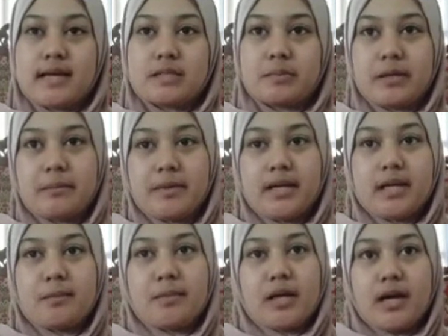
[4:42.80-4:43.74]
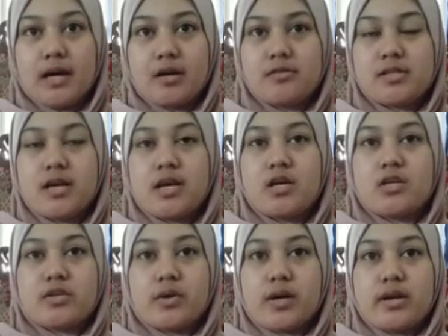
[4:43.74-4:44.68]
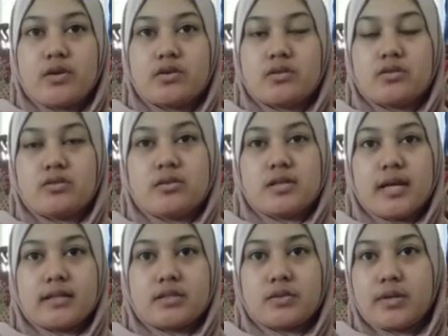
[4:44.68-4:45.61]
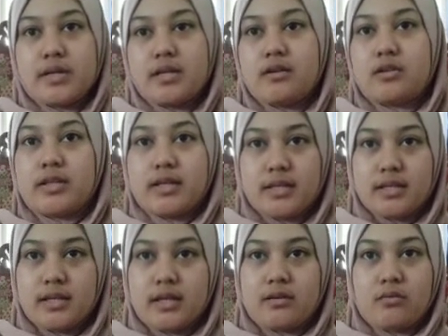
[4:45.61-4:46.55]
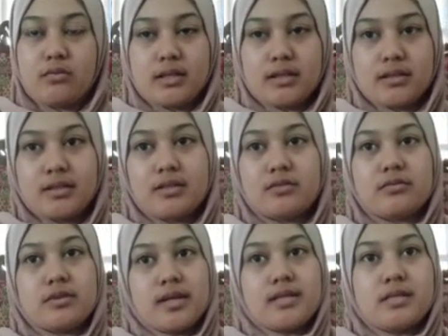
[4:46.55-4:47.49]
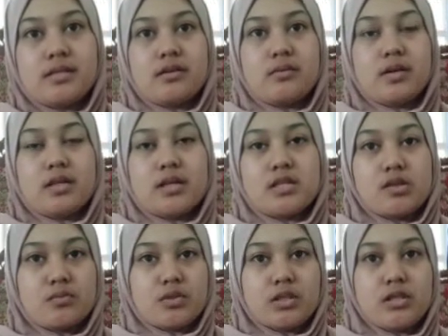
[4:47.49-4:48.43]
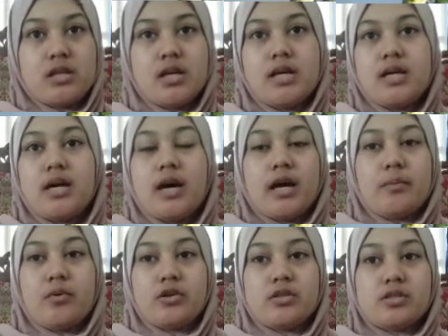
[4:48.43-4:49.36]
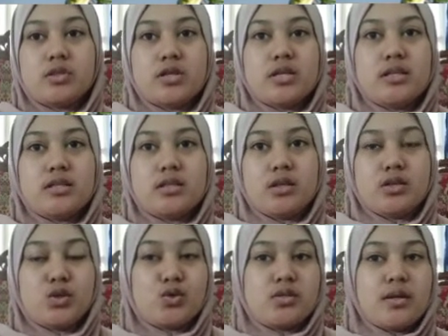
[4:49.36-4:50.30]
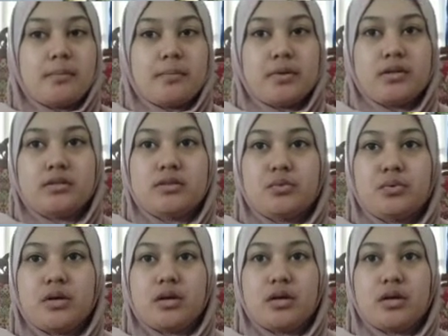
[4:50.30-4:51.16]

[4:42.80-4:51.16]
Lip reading: experiment at my house. So I used tools like syringe, container, and water to test the water absorption. I produced 3 tissue samples